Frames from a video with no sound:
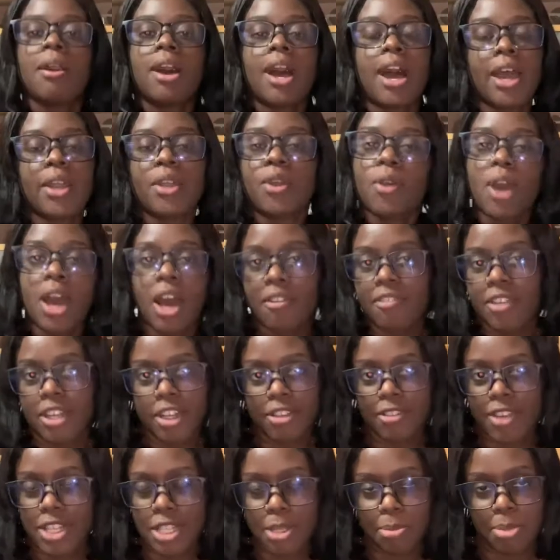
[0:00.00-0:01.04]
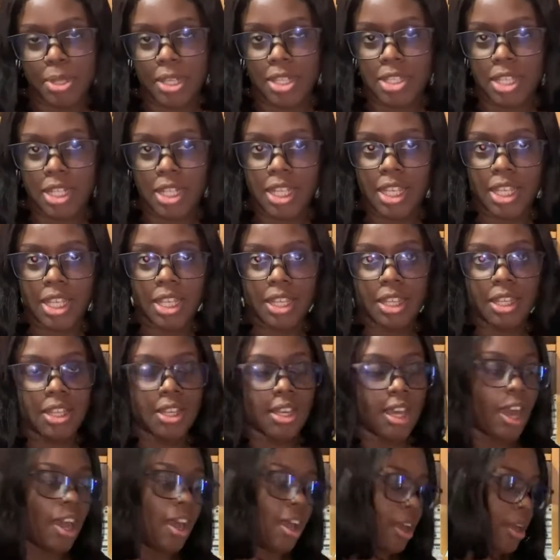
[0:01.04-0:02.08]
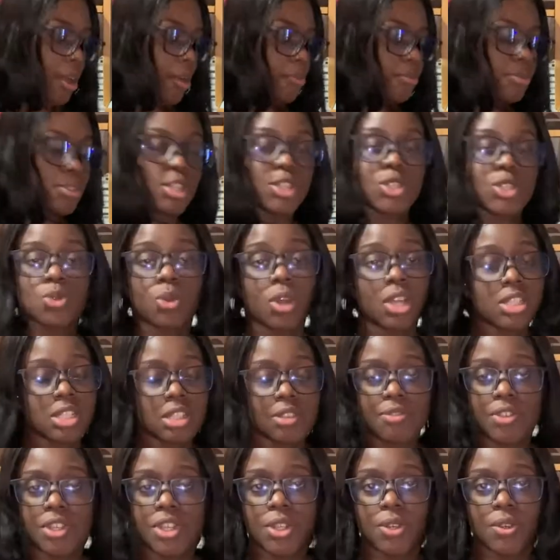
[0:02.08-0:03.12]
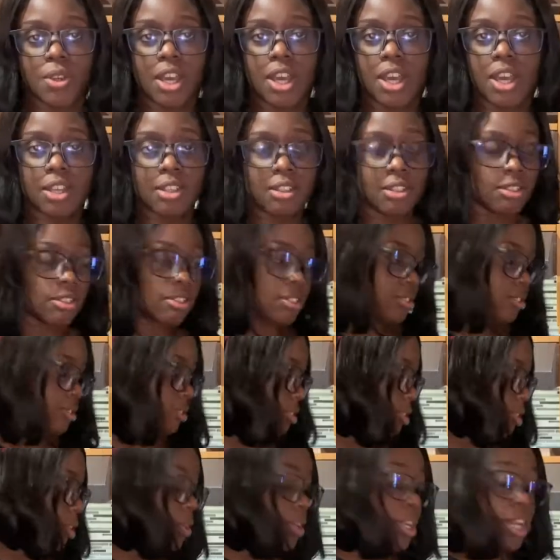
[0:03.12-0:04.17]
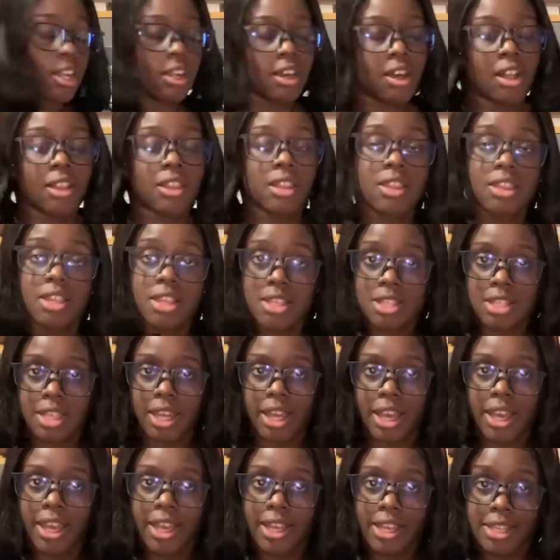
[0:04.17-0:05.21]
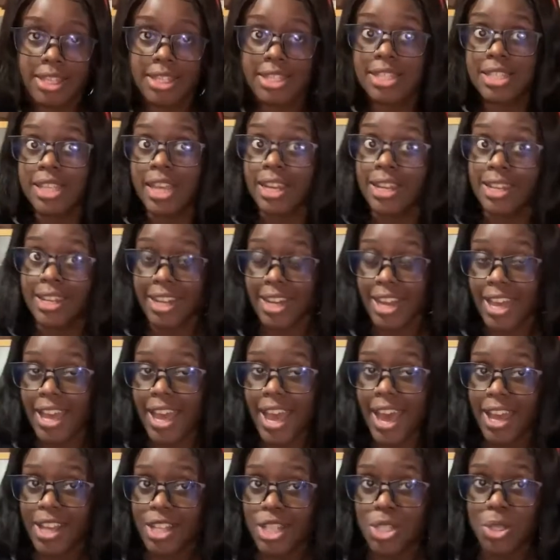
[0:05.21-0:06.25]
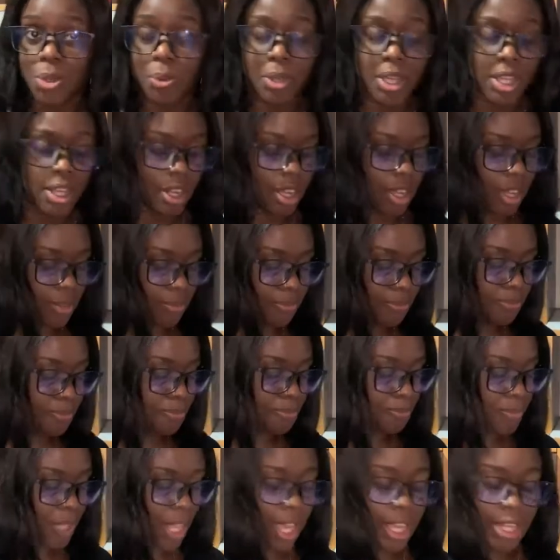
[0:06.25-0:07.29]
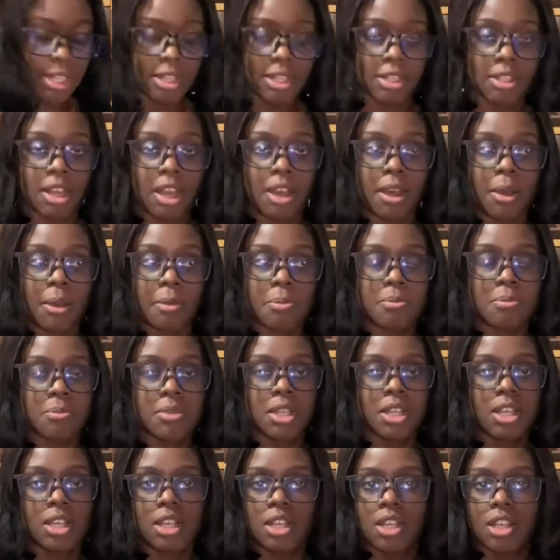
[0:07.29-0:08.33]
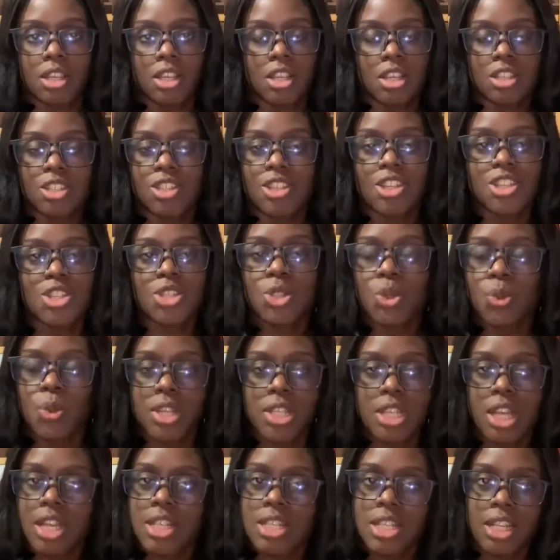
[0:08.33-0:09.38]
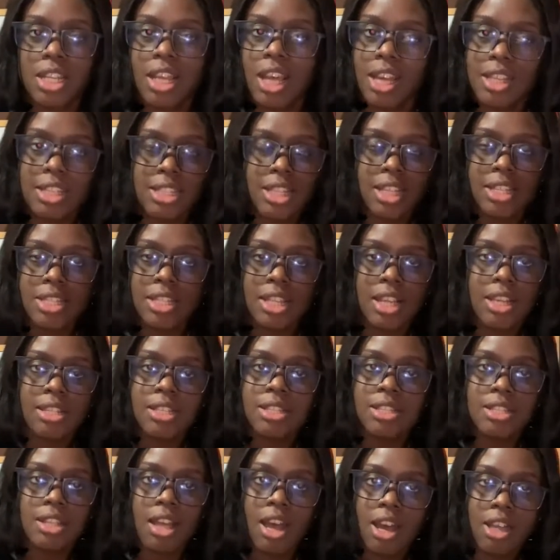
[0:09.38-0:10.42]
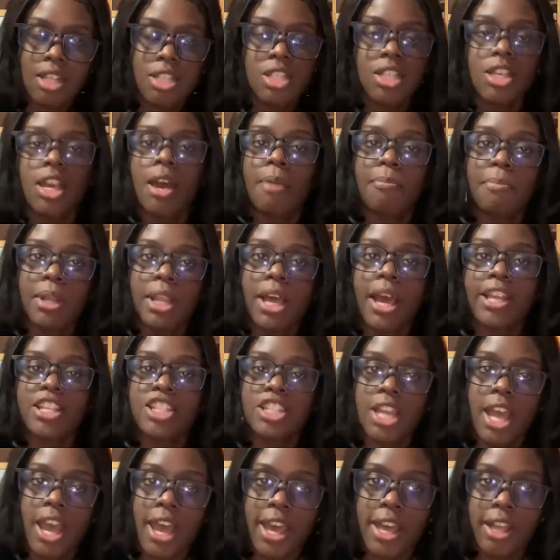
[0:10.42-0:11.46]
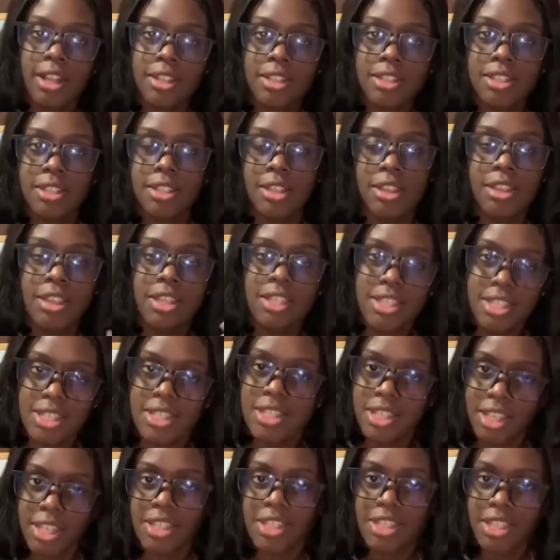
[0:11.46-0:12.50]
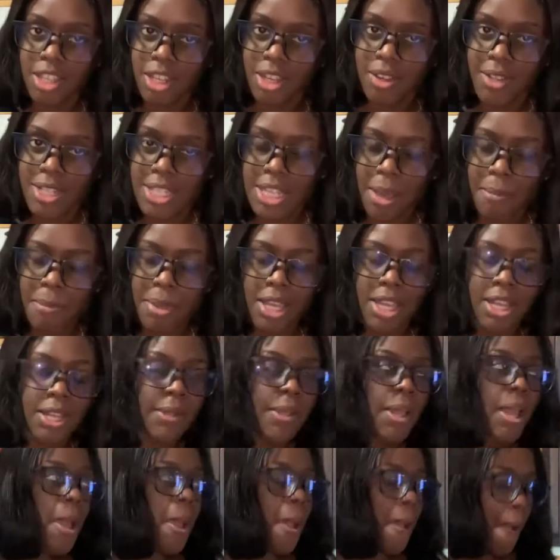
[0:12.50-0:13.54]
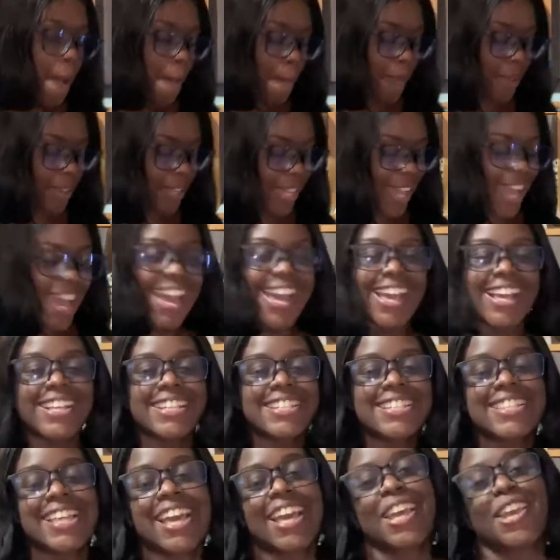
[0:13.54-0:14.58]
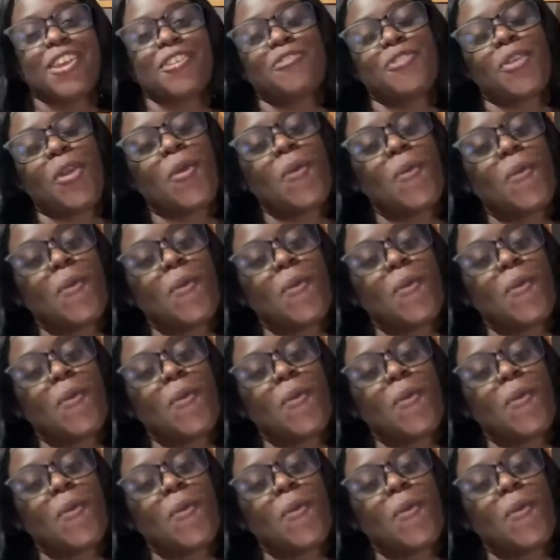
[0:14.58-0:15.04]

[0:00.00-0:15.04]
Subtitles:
I don't have any recipe to link. Just watch the video and look at all the things that I said that I add to it. And just do it until your ancestors talk to you and be like, child, this is it. You know what I mean? But guys, thank you for